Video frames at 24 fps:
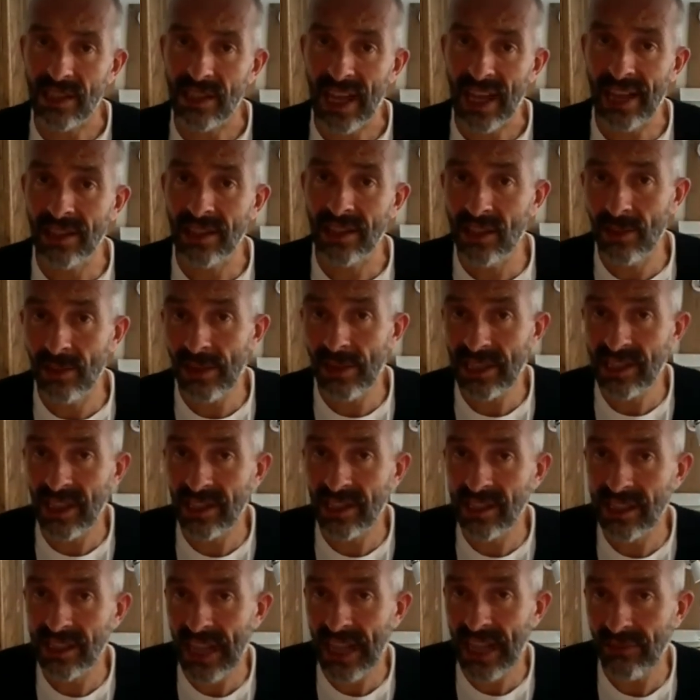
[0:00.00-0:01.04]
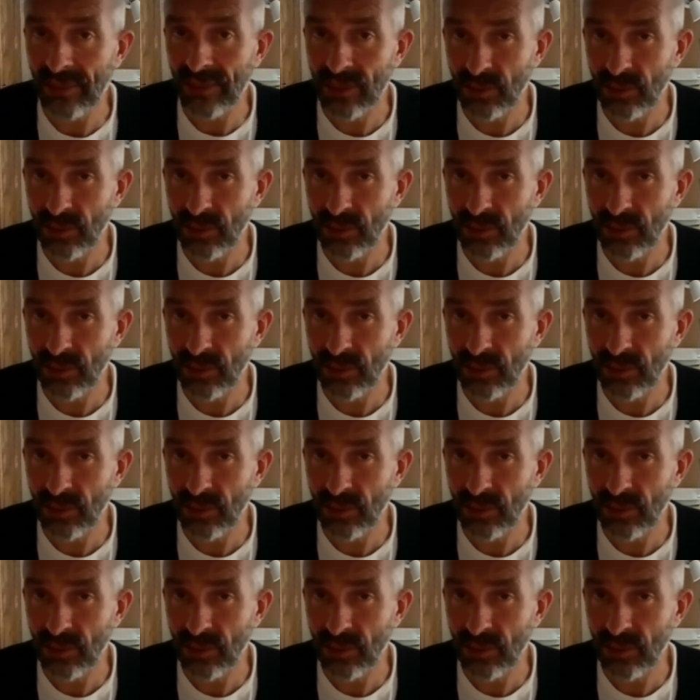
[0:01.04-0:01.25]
and to some extent staffers,